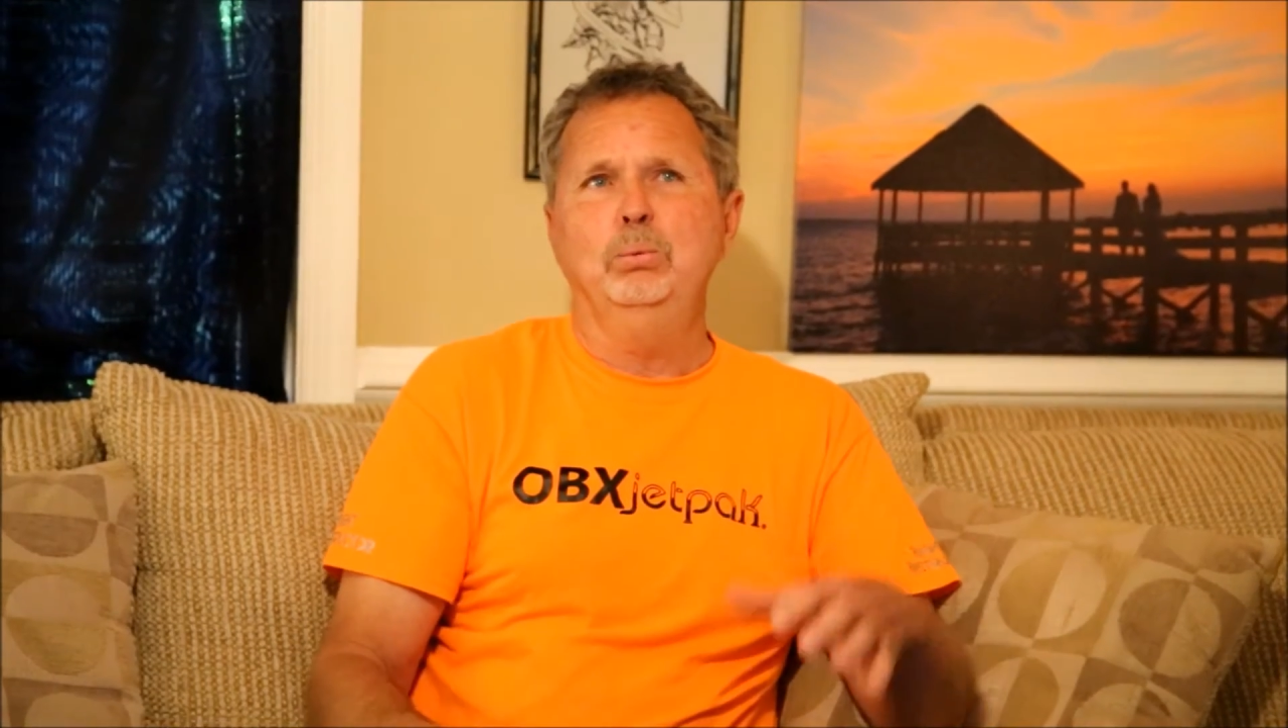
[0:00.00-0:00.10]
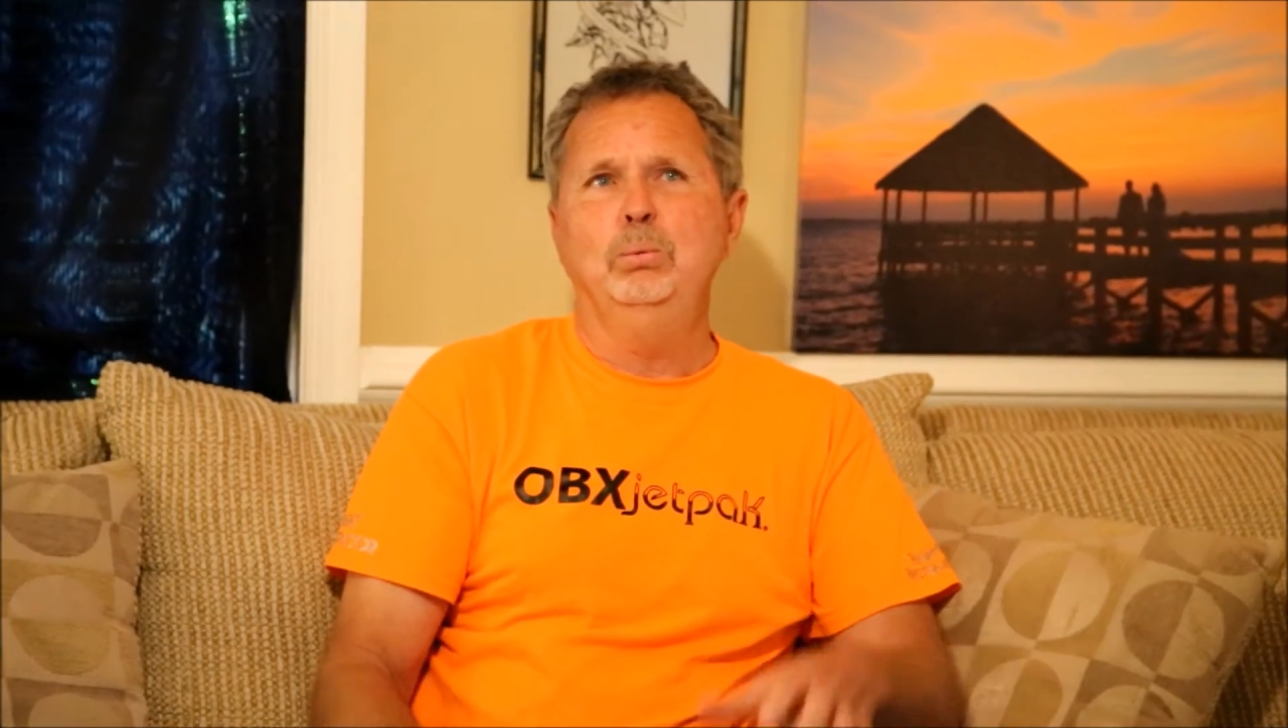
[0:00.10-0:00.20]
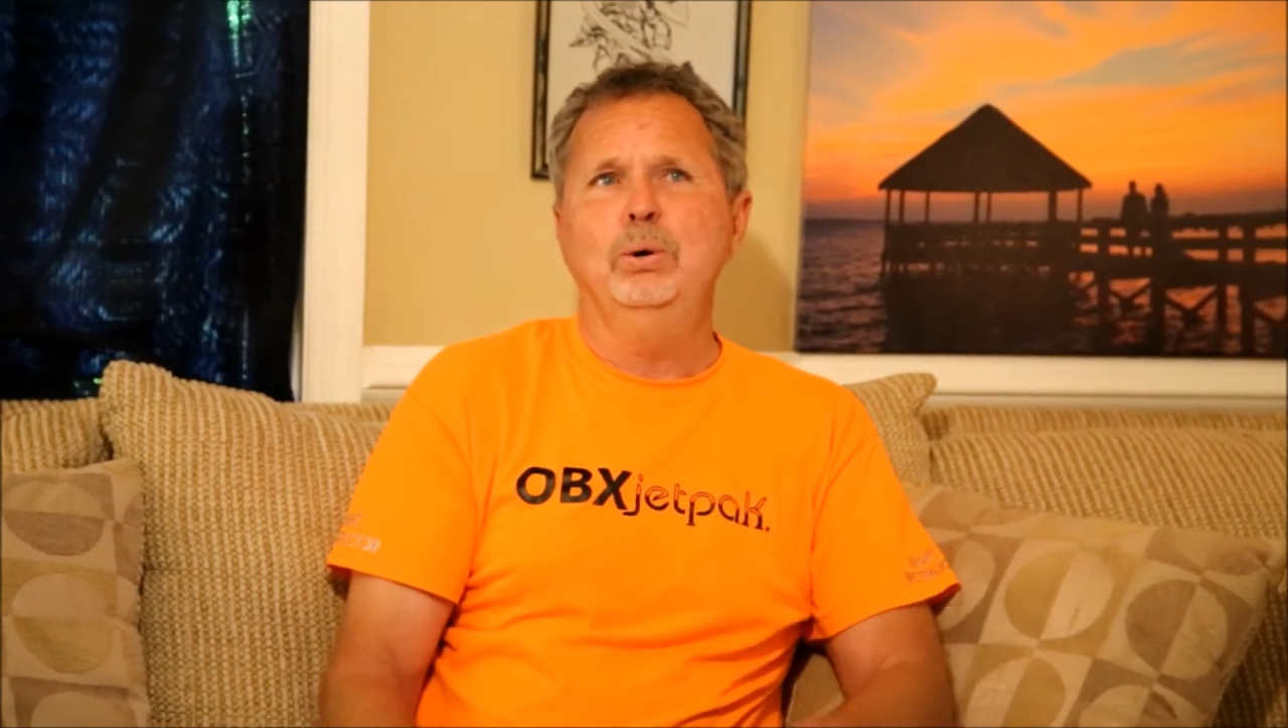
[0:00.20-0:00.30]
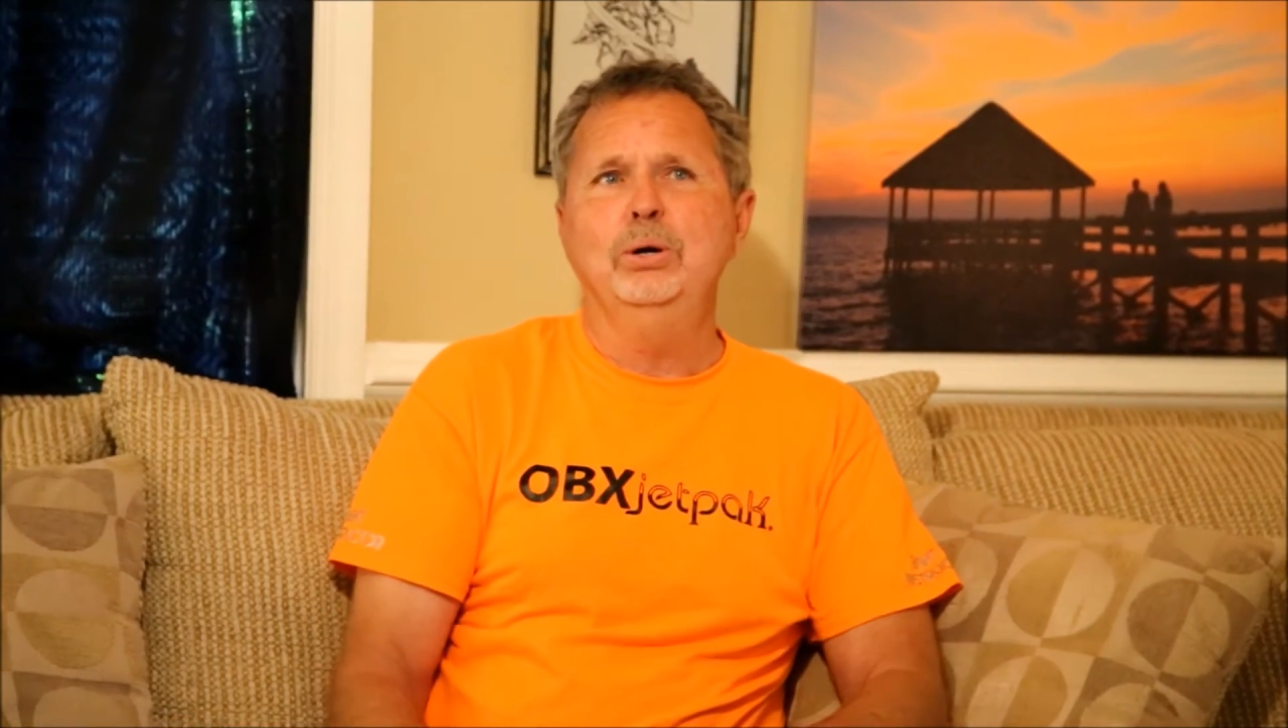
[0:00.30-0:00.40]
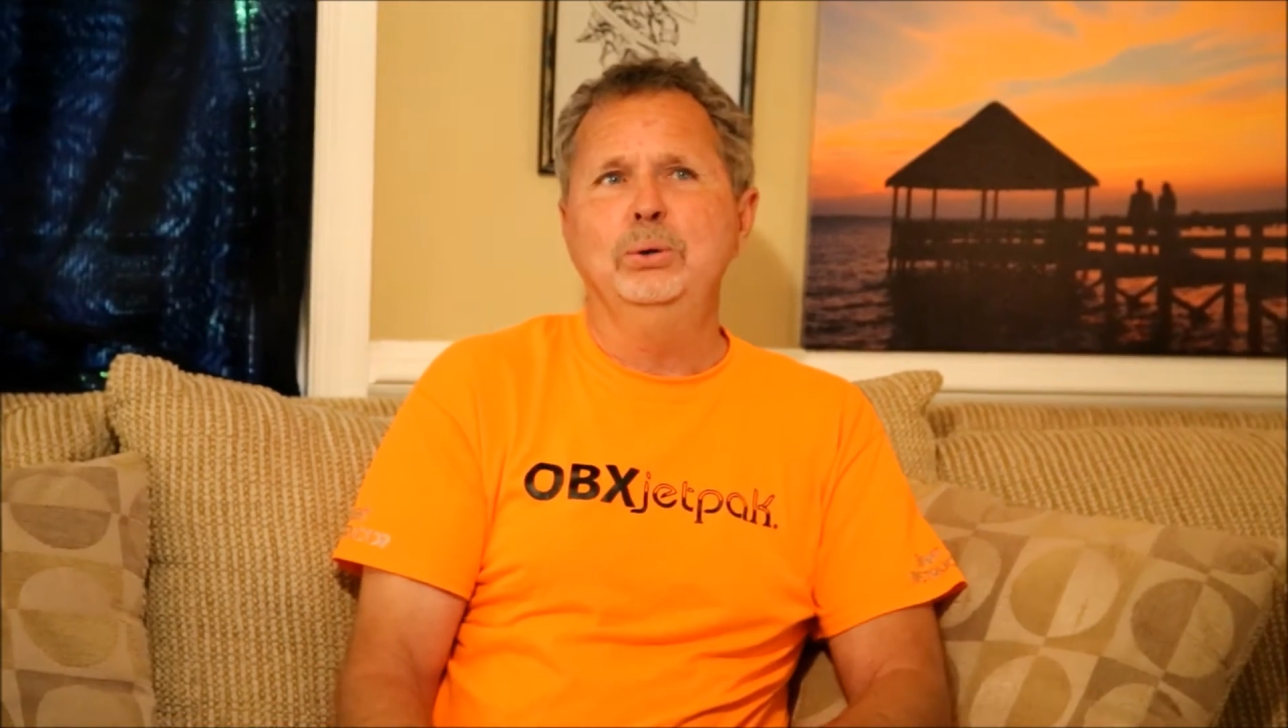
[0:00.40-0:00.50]

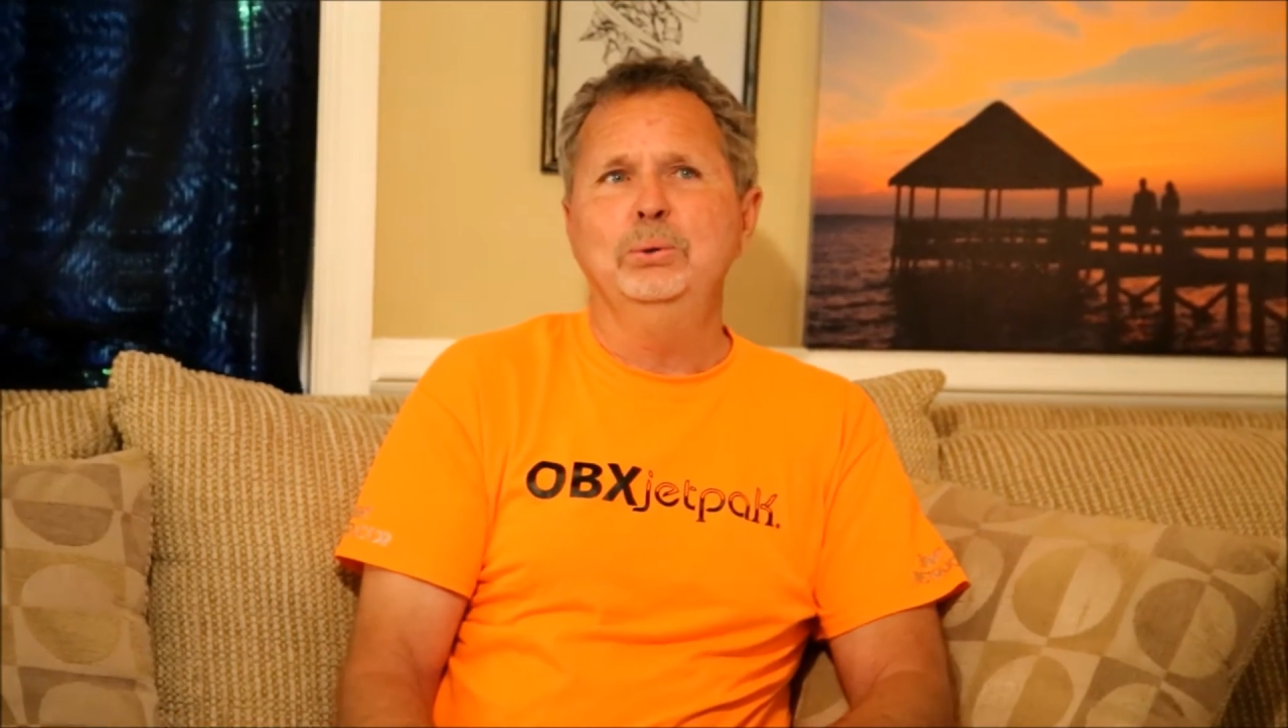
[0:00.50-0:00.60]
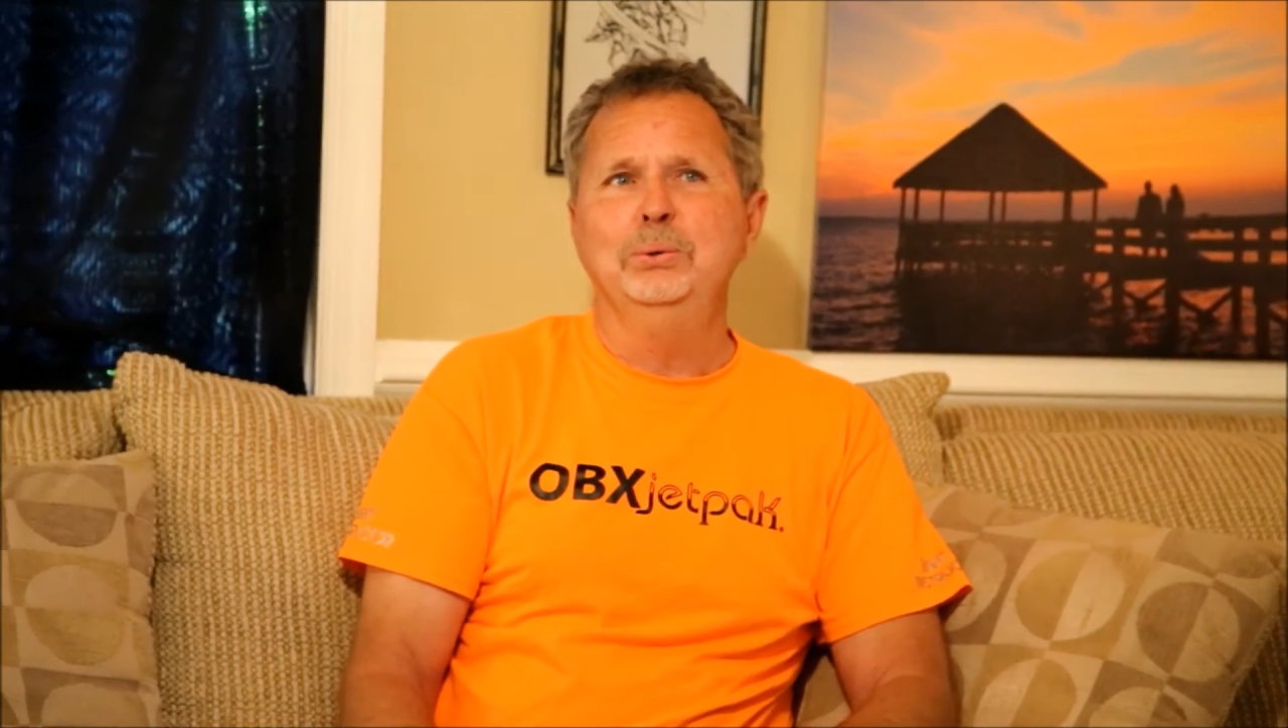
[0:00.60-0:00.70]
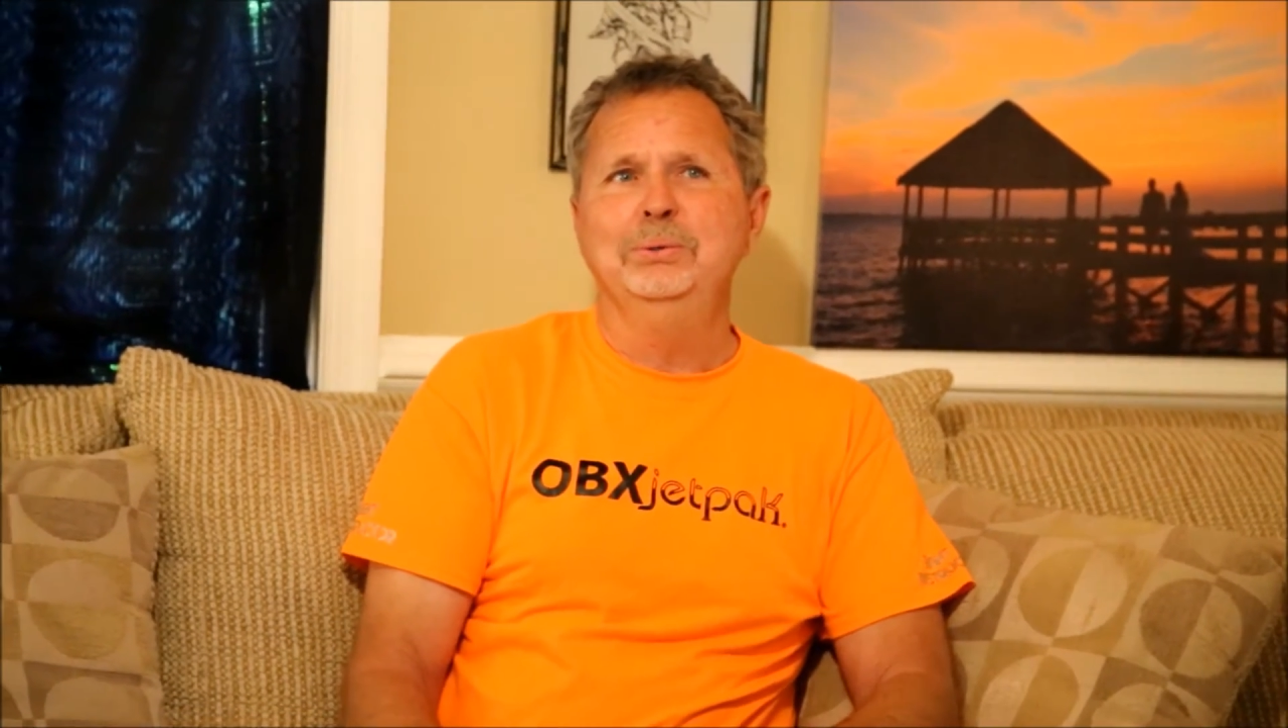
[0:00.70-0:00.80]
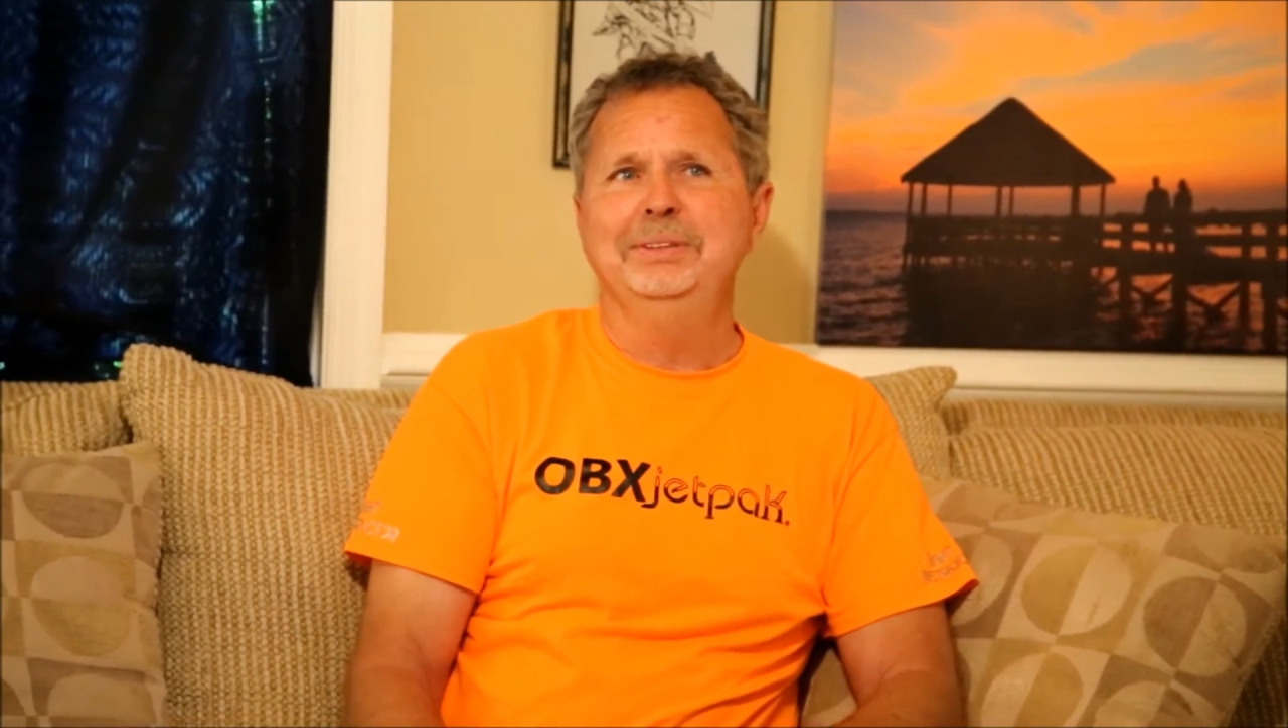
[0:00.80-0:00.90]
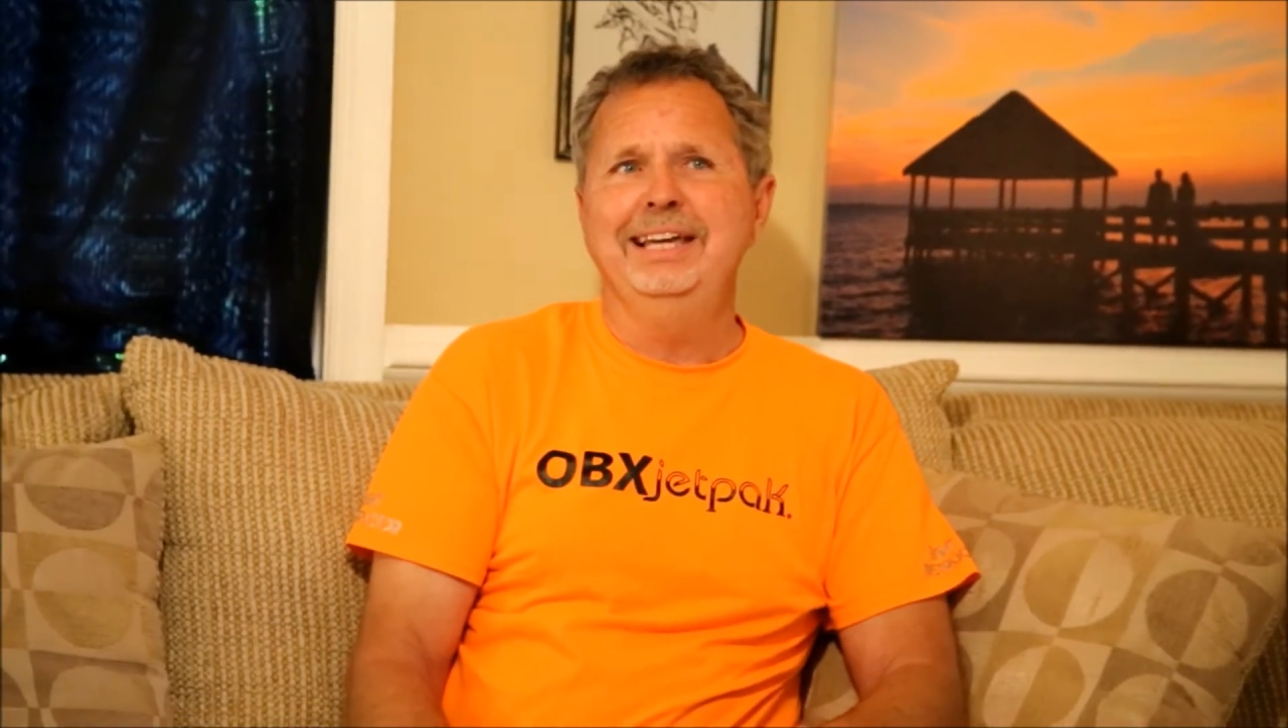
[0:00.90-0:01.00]
whoa,